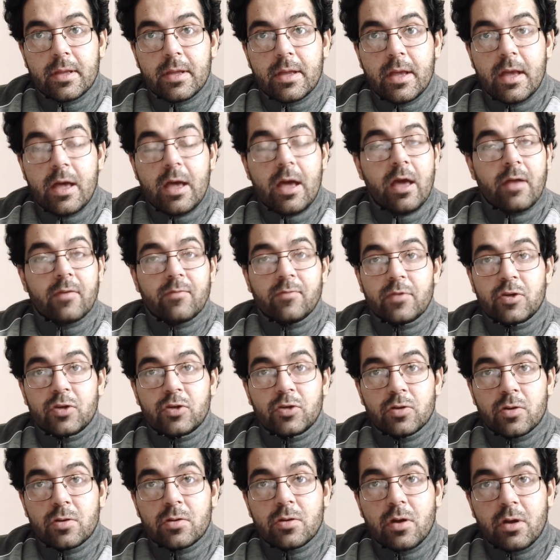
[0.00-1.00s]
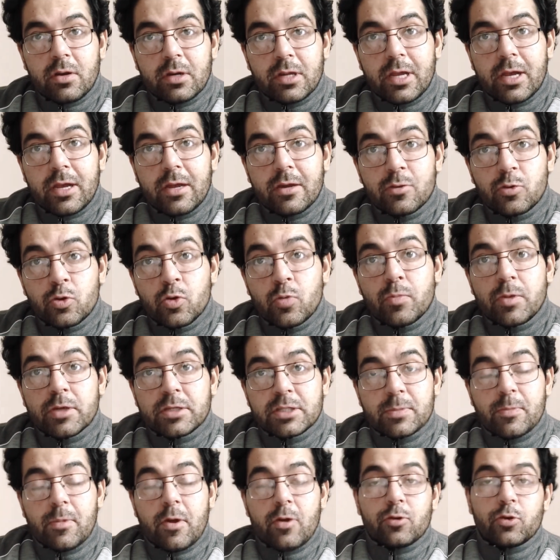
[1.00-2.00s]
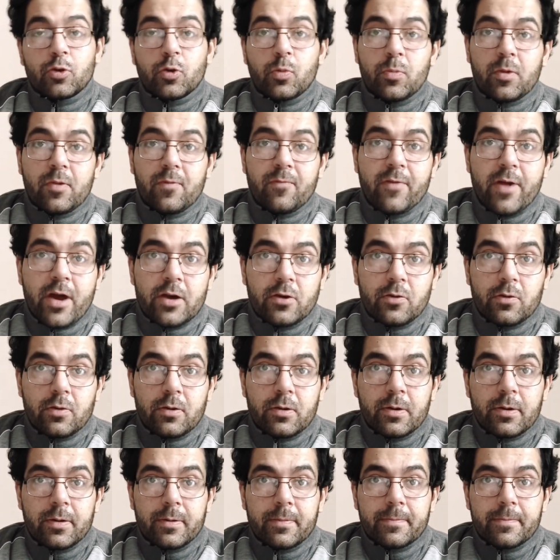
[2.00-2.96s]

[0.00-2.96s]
And we should not care too much about human factor,